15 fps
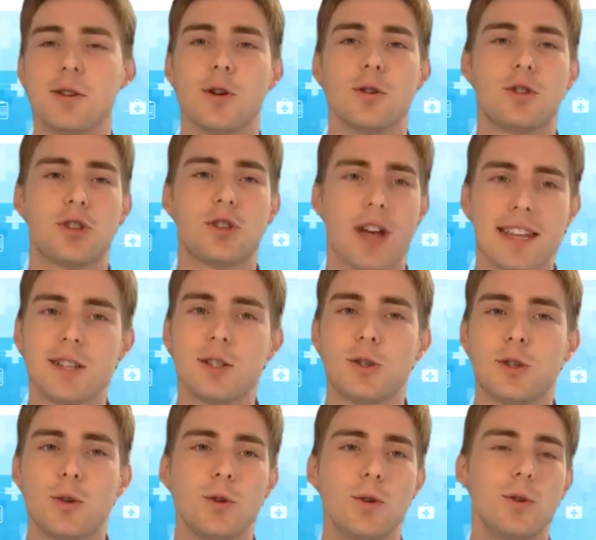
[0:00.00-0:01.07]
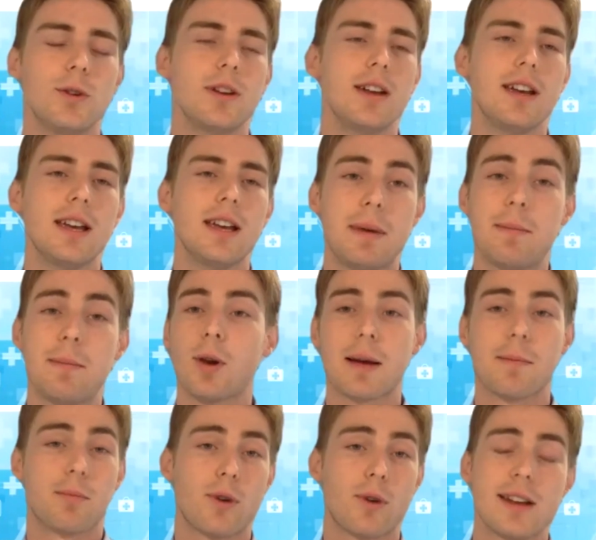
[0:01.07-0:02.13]
chatting to people
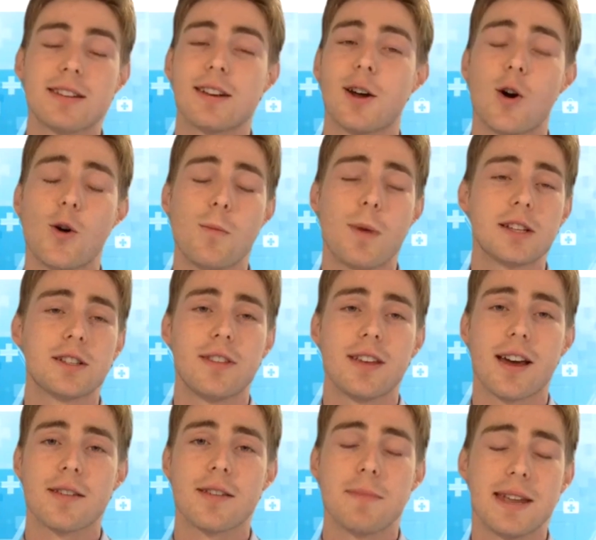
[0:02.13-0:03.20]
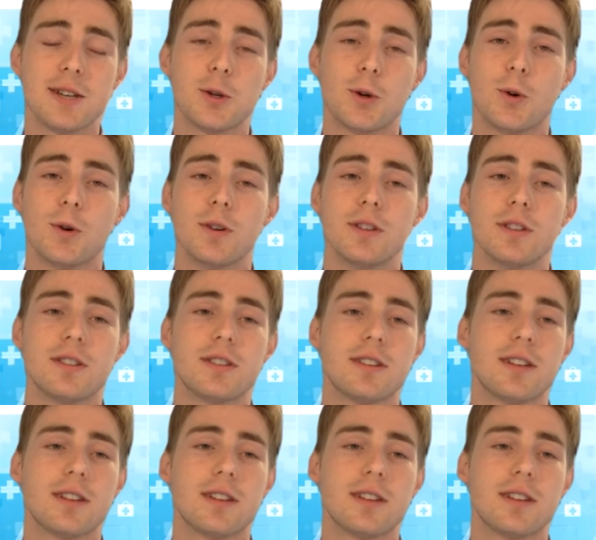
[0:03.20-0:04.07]
like Brent and a whole bunch of the other mentors,